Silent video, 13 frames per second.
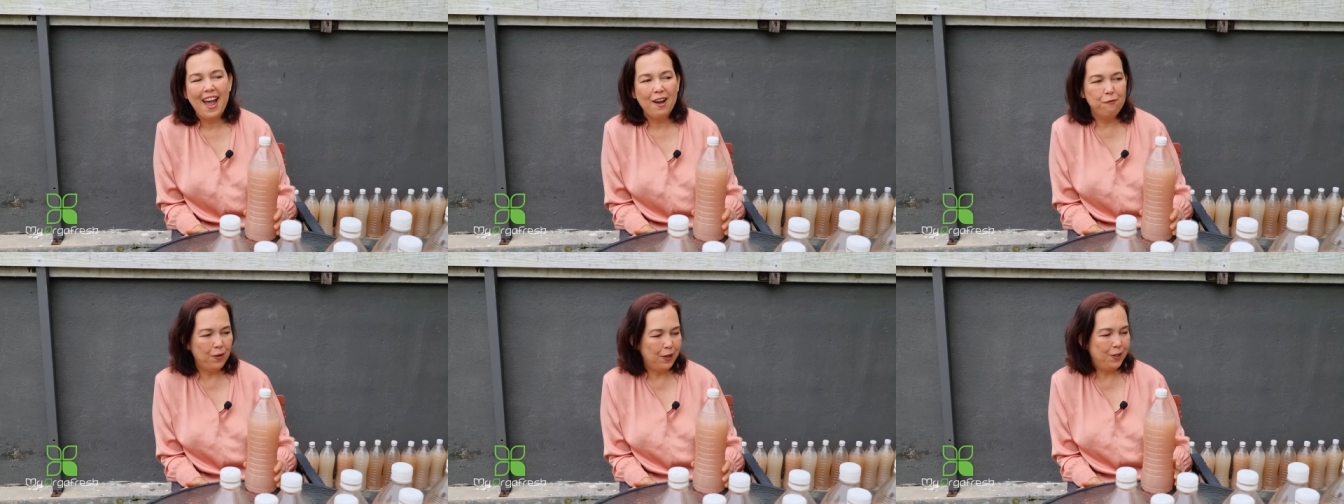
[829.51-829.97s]

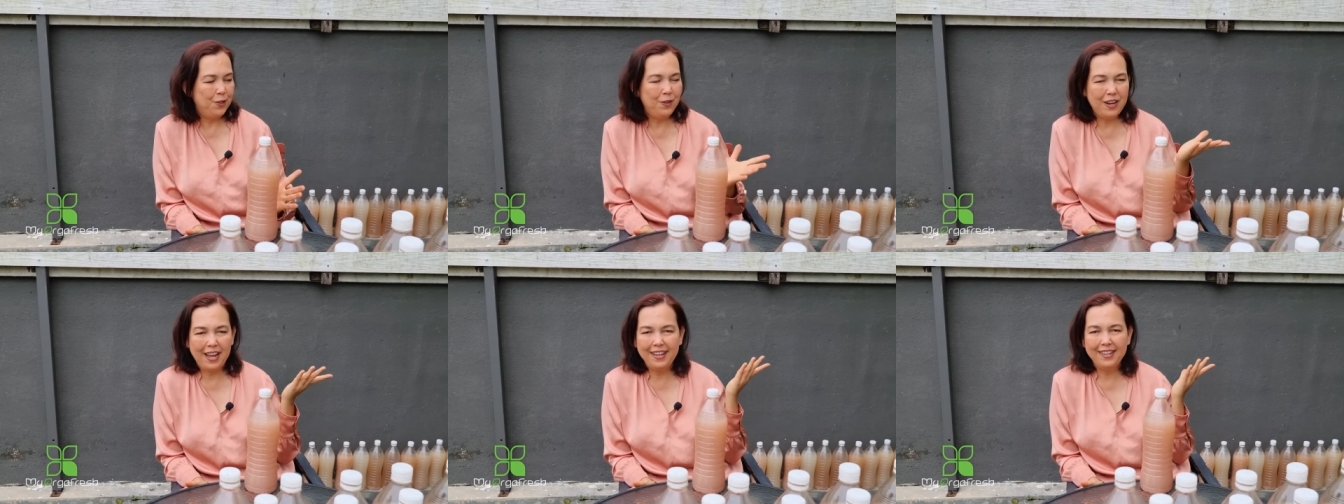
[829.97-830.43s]
For
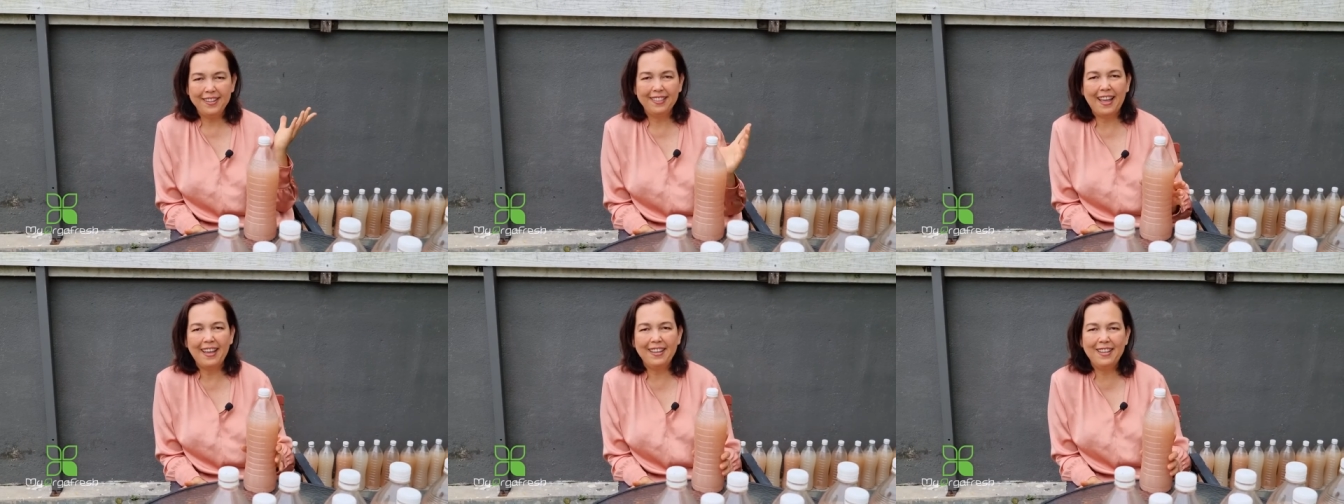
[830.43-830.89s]
today,
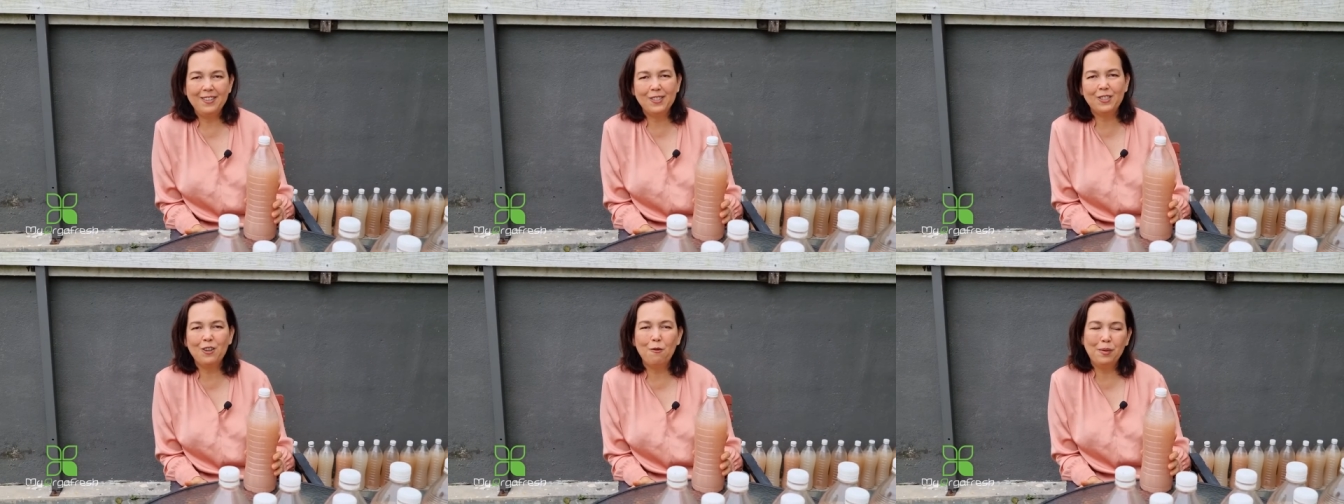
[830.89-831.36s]
thank you
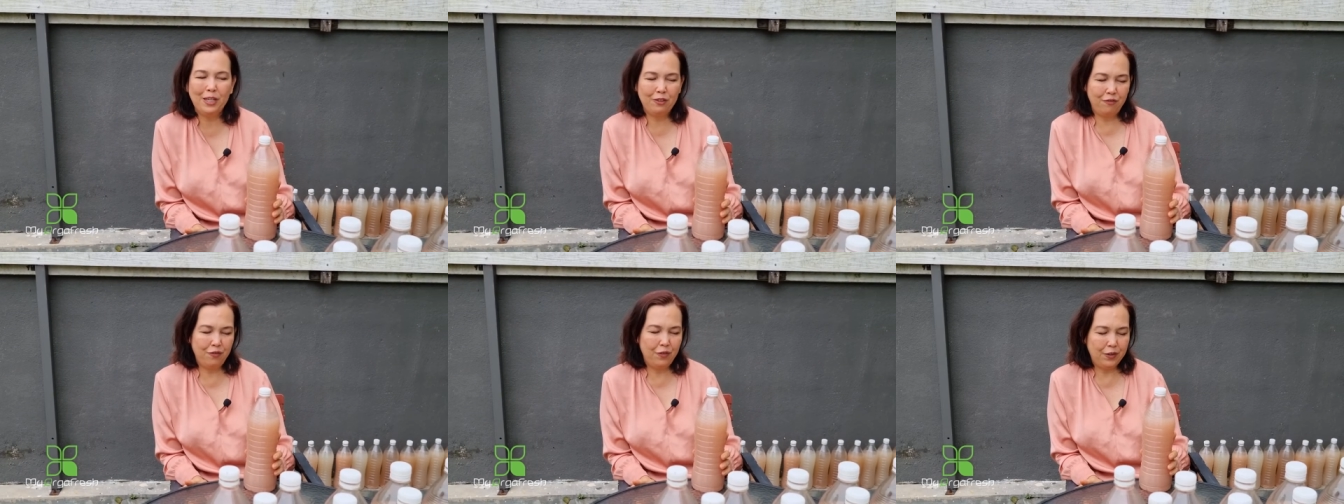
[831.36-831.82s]
so much
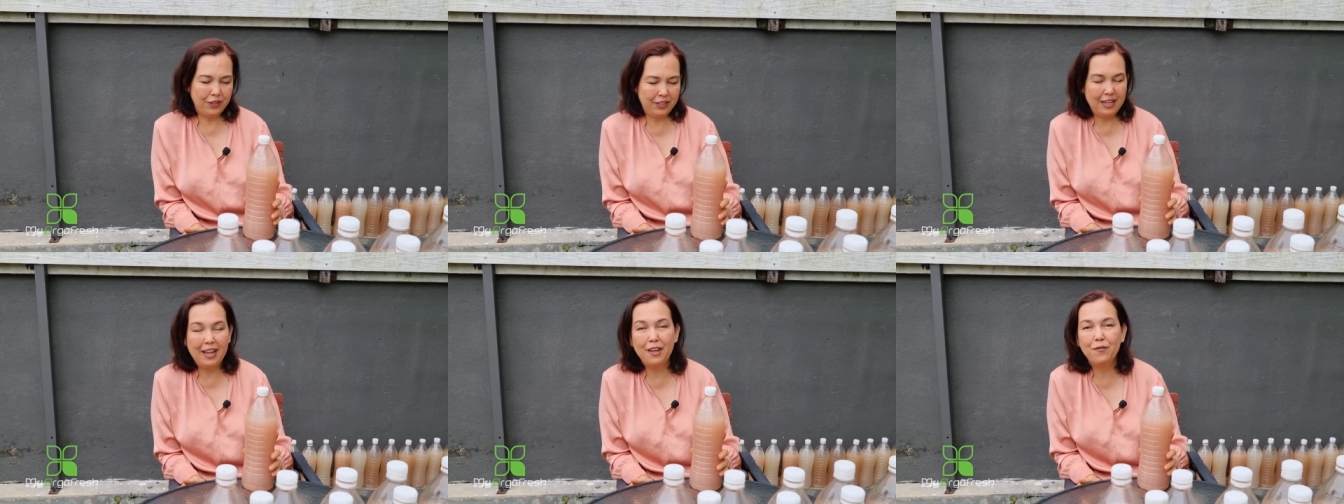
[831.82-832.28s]
for
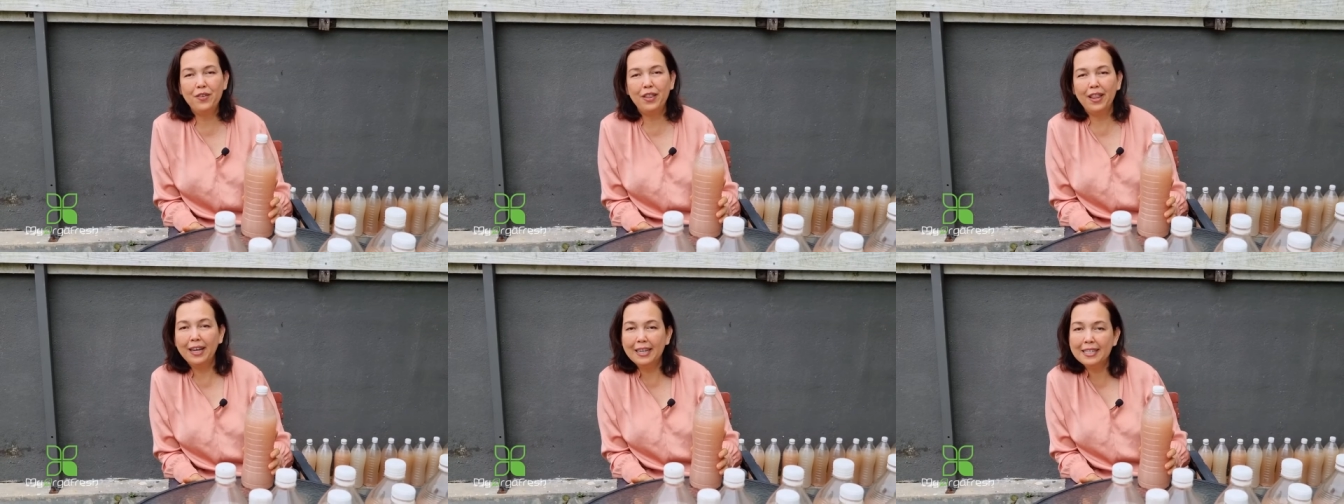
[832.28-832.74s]
staying with
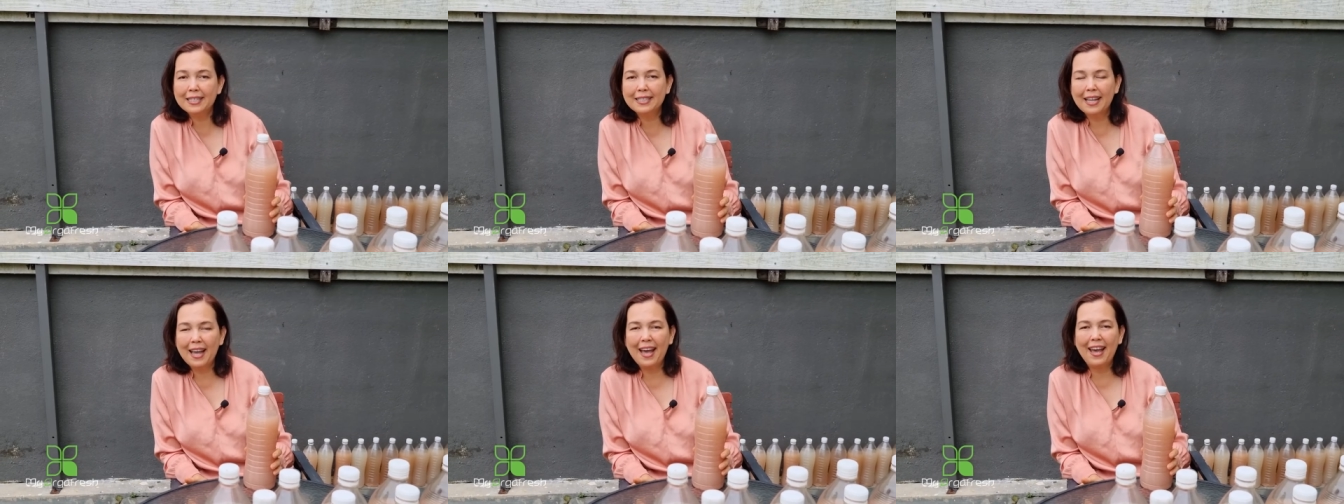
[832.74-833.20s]
us
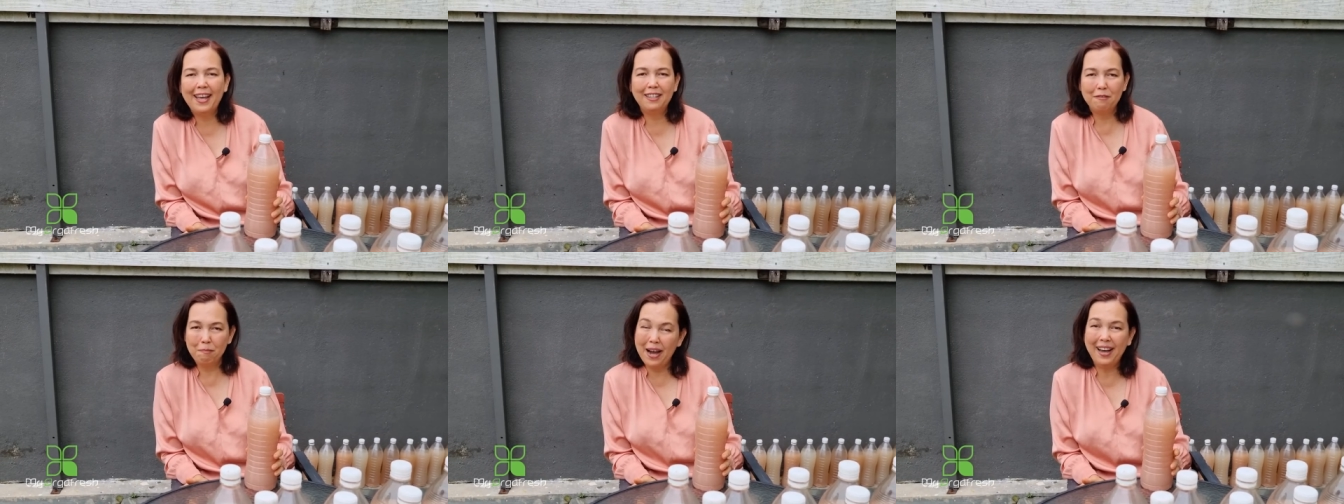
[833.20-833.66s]

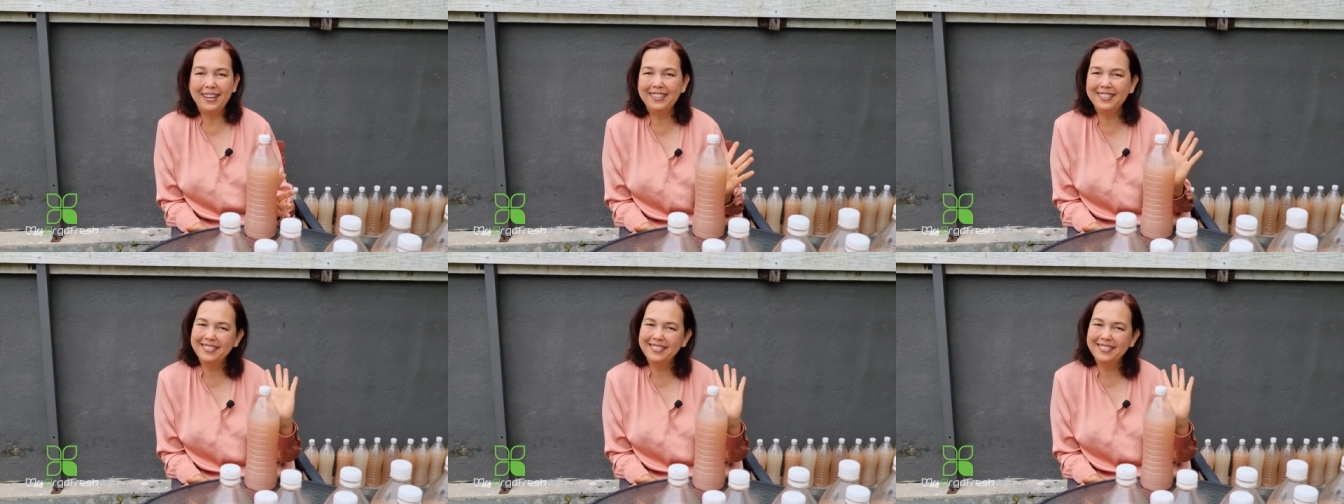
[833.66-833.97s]
and bye.